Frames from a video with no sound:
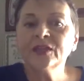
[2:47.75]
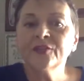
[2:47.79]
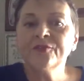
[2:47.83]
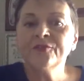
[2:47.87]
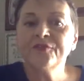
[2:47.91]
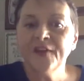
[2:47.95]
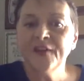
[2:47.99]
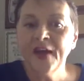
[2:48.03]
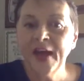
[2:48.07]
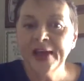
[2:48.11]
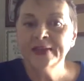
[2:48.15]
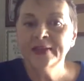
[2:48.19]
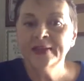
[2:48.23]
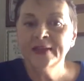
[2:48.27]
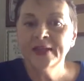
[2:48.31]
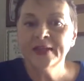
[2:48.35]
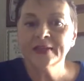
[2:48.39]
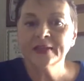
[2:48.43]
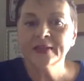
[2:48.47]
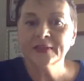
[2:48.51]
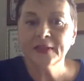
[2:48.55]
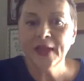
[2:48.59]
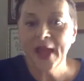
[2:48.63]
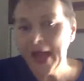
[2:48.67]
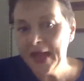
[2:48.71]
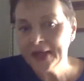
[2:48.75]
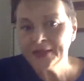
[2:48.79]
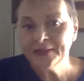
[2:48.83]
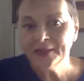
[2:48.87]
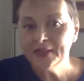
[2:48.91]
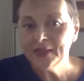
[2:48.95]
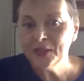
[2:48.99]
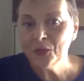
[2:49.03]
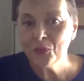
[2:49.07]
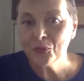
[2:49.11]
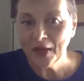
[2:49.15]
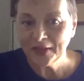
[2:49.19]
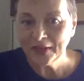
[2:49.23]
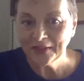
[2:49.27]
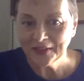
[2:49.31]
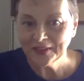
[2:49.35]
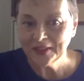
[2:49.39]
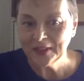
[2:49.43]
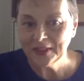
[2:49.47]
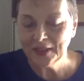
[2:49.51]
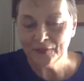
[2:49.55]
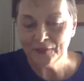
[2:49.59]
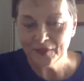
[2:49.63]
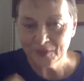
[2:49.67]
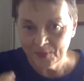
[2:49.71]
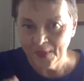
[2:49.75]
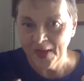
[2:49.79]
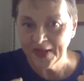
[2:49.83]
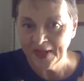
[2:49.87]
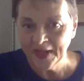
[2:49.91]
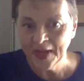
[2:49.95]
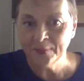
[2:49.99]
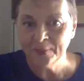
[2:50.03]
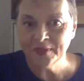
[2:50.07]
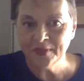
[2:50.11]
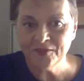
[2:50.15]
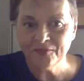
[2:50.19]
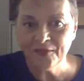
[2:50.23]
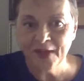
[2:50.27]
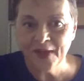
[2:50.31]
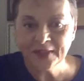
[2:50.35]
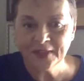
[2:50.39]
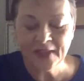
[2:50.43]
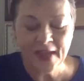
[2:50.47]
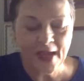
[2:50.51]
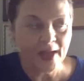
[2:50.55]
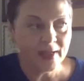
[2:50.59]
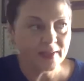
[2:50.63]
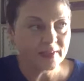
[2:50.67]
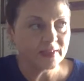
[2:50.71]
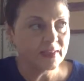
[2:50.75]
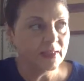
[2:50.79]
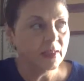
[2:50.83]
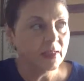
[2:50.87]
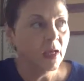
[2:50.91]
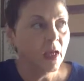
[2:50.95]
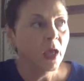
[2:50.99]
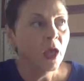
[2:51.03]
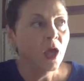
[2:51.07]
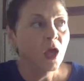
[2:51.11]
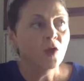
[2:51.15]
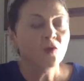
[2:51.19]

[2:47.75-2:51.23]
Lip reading: to find his Conti relatives. My name's Yvonne Conti.